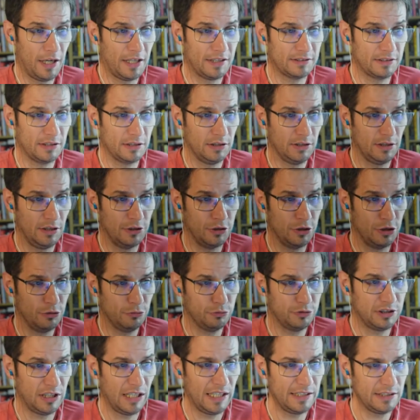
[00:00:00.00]
a new
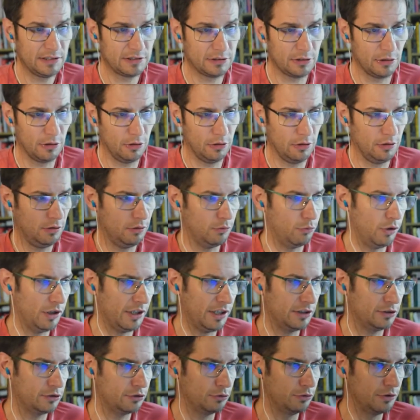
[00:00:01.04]
title, what I
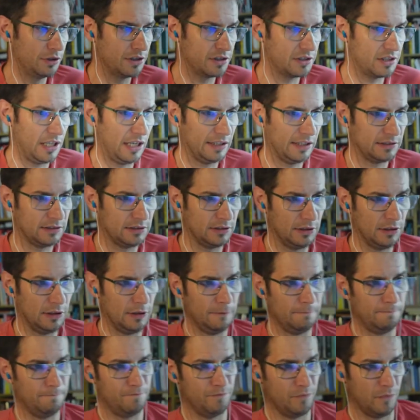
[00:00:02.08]
do is that
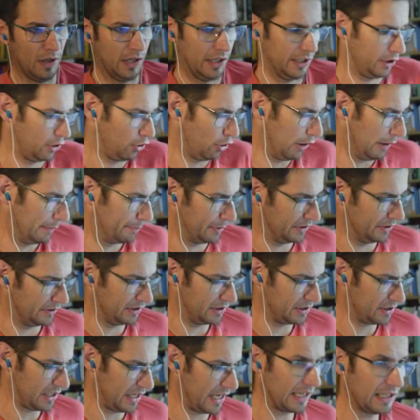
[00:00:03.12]
I copy
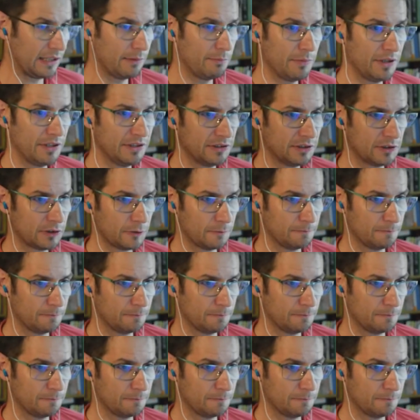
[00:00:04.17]
this element.